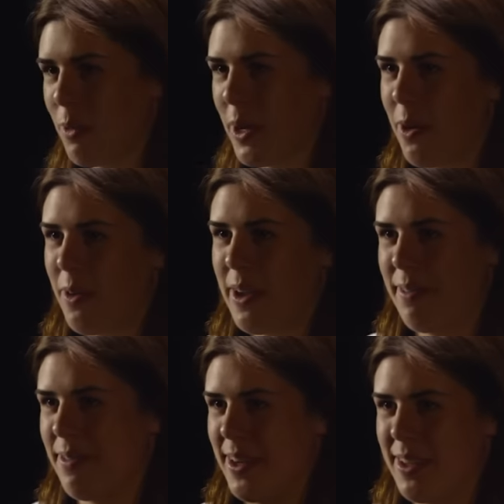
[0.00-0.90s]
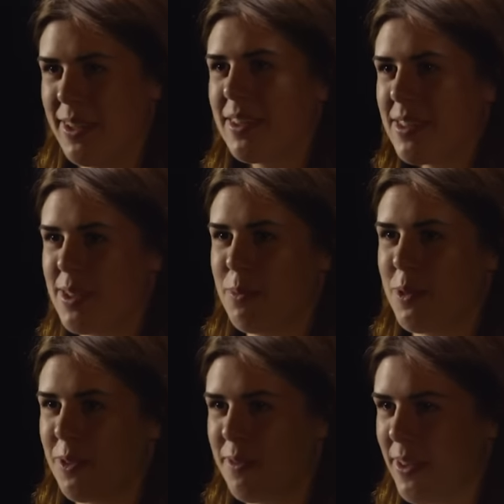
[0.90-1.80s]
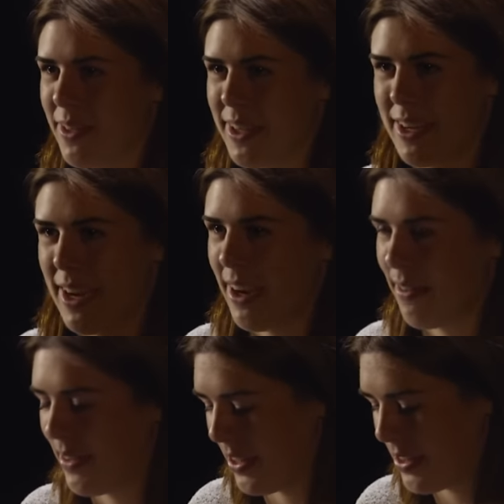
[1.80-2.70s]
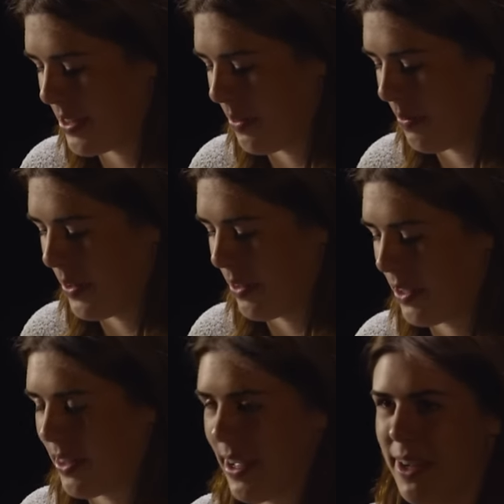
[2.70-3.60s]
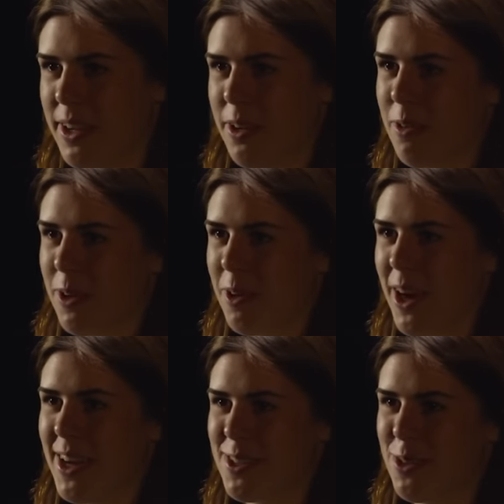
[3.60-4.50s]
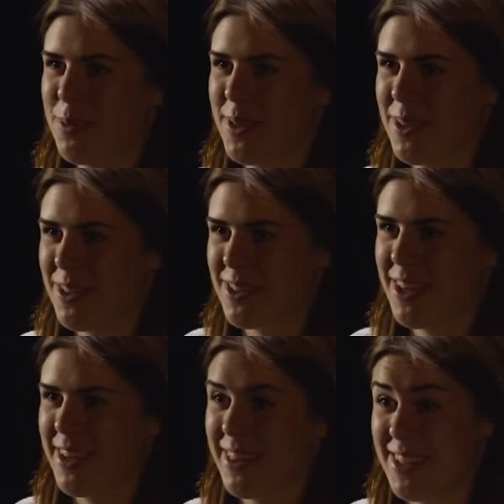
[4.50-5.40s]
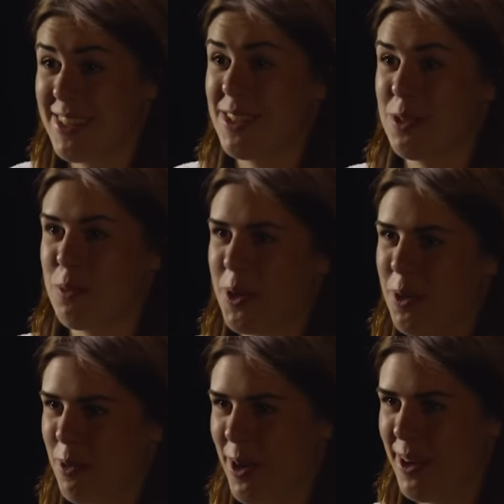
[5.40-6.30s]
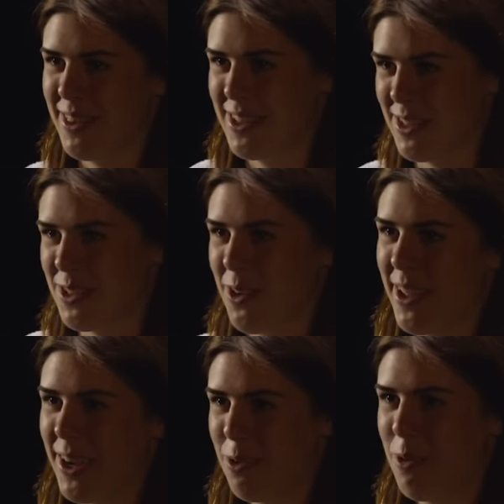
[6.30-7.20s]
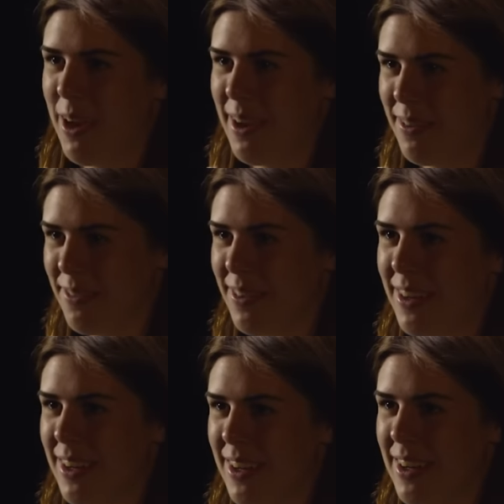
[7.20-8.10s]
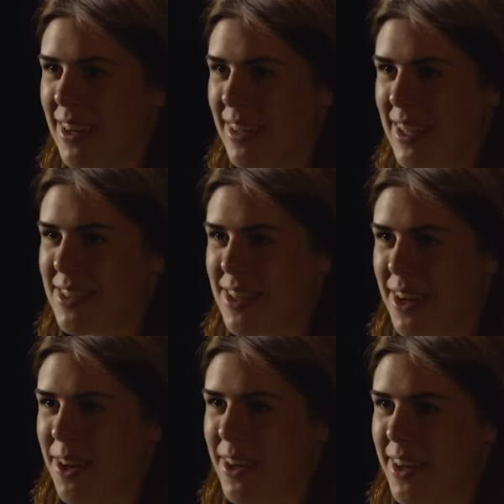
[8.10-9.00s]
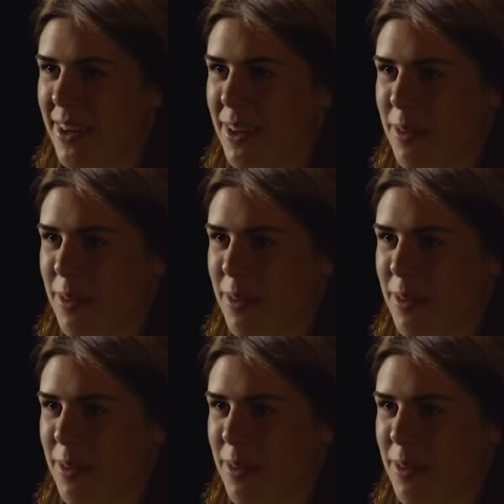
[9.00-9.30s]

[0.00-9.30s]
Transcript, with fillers: we all have that similar feeling, and I have that same feeling that you, your eyes open and all of a sudden this is where you are and this is all that you have, and that's scary.